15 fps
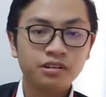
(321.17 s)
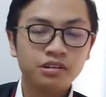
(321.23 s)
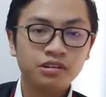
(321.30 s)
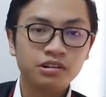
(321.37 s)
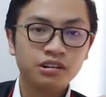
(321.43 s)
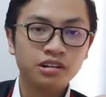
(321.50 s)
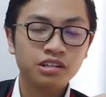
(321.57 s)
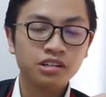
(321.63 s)

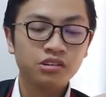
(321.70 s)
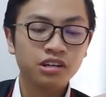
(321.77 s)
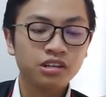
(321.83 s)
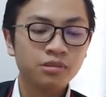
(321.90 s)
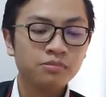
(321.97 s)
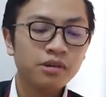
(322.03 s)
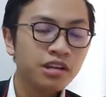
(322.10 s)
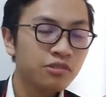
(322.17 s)
or you
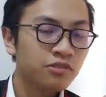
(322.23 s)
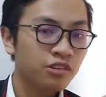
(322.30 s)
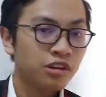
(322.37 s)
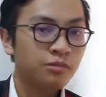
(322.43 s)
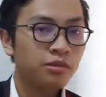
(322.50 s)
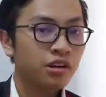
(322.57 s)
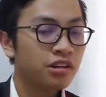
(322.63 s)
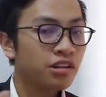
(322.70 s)
can buy it
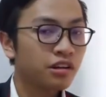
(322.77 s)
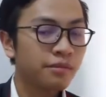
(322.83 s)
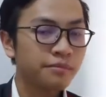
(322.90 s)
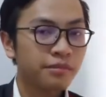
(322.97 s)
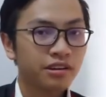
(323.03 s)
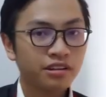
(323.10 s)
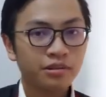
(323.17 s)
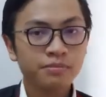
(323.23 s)
from other
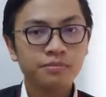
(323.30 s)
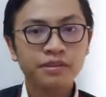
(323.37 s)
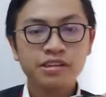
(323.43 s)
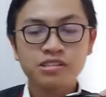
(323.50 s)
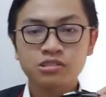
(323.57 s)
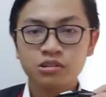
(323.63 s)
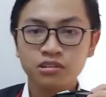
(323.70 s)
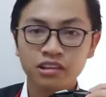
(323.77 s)

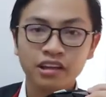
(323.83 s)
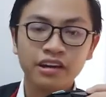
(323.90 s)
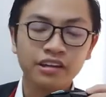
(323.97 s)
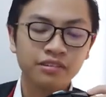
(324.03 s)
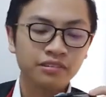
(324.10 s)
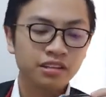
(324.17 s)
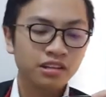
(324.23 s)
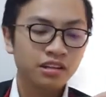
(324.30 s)
marketplace online